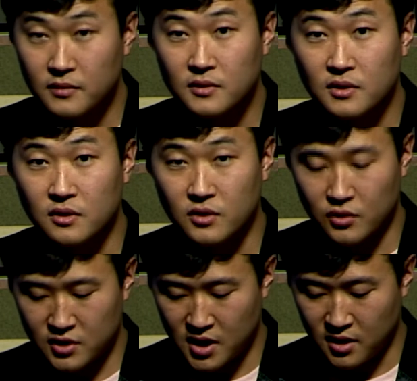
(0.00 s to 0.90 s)
And
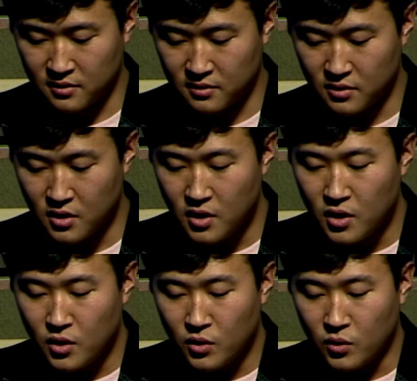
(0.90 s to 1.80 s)
13.
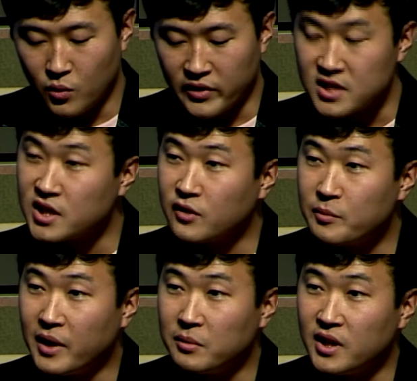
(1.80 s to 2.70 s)
When the Czech
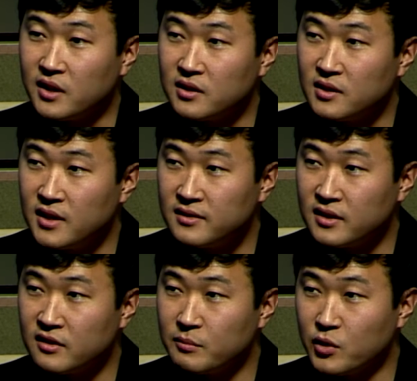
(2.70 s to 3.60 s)
Republic is in
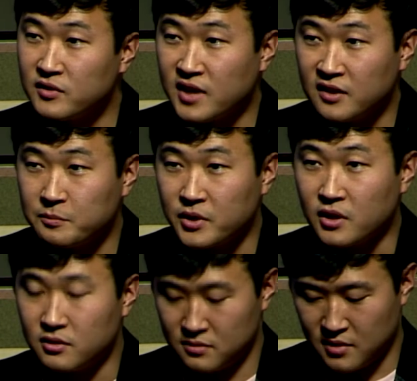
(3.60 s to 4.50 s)
its most desperate
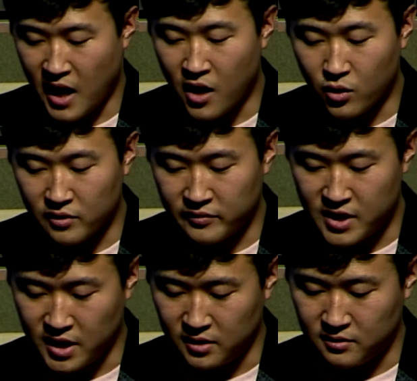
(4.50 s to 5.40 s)
hour of
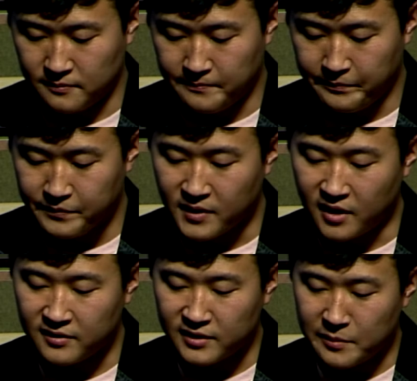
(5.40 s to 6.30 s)
need, a
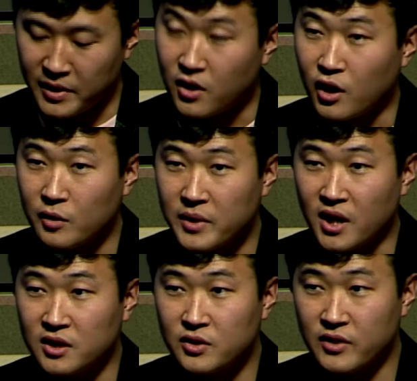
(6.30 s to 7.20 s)
sleeping army
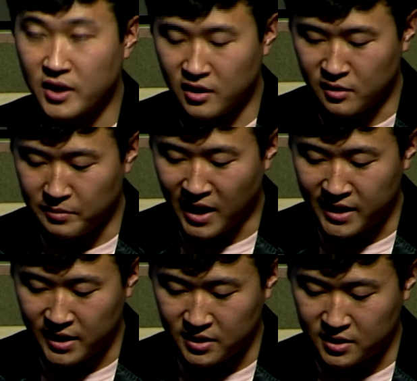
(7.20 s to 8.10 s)
under the hill
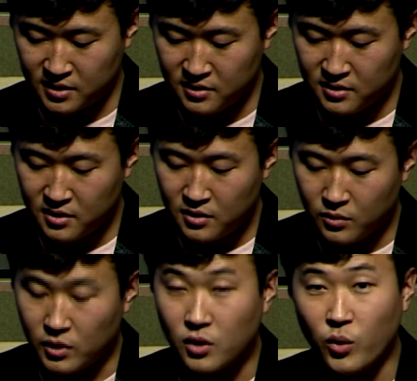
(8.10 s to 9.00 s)
Blanik
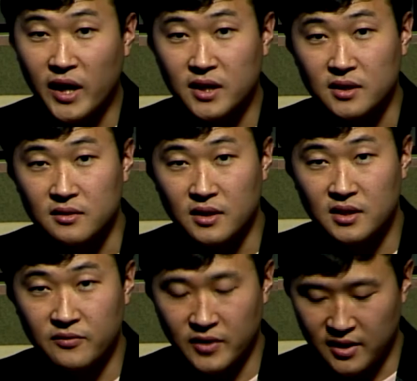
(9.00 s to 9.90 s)
will awaken and
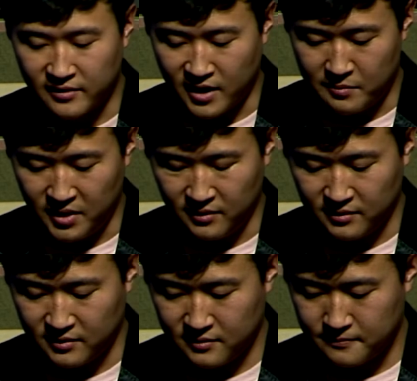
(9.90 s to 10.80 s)
defeat its enemies.